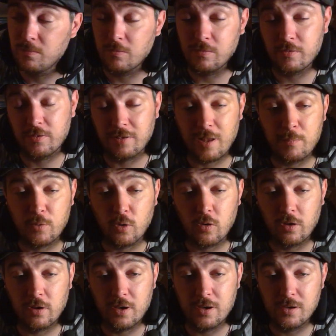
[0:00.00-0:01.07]
slept
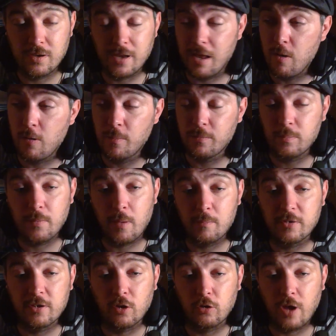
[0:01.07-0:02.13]
early. And now I'm
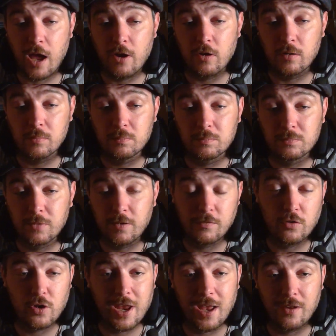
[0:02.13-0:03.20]
still tired. If
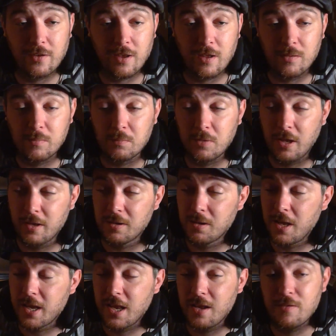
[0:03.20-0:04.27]
you can't tell. Like,
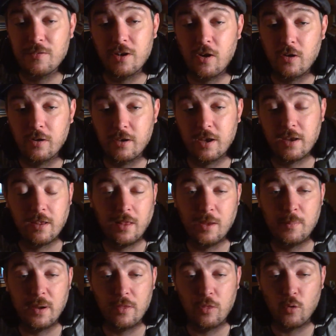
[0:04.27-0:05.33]
I can't even
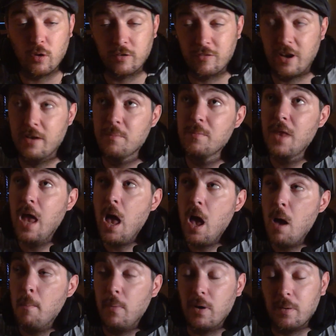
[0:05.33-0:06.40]
articulate my thoughts right.
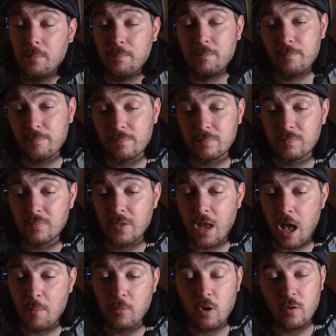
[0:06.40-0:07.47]
But
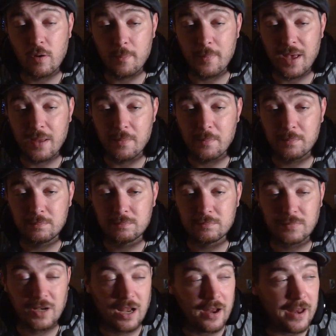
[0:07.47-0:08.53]
I'm going to bed.
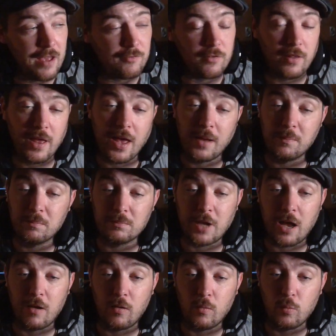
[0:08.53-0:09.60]
And after that,
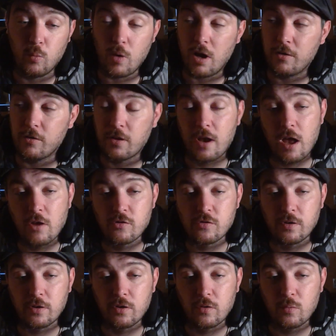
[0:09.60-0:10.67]
I'll watch The
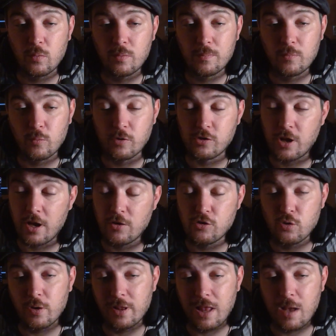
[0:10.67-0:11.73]
Conjuring 2, which I
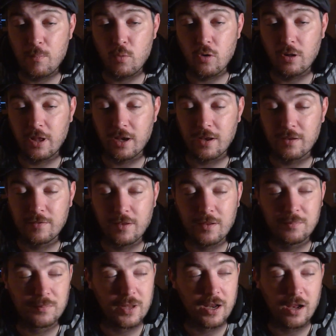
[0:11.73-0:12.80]
enjoy a lot more, like I said,
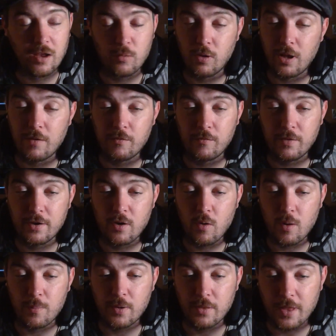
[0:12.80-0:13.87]
and I will have a video
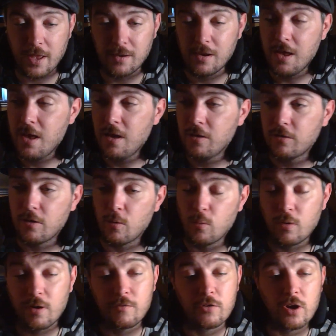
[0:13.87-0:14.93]
up on that. So
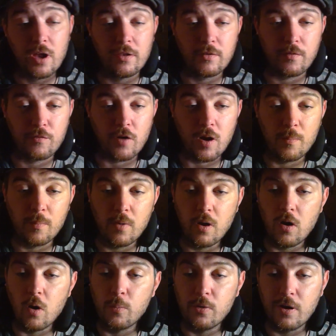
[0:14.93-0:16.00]
wherever you guys are from,
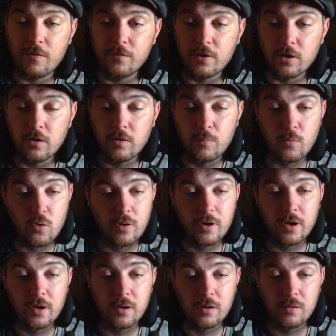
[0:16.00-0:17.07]
hope you're having a good
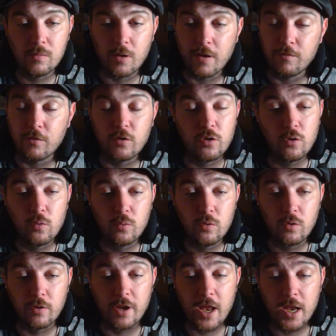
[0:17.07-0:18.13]
morning, afternoon,
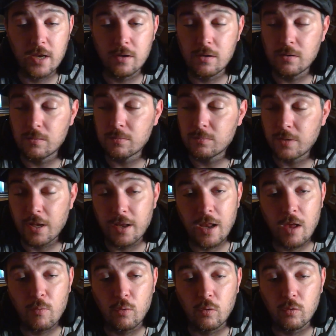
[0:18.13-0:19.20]
or night, and
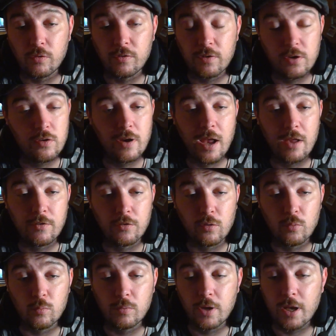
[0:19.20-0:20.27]
I will see you guys
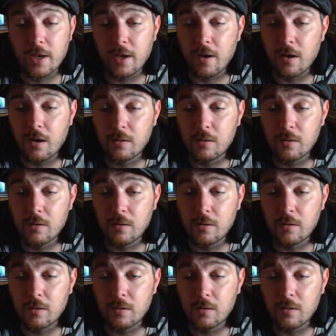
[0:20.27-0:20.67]
soon. Take care.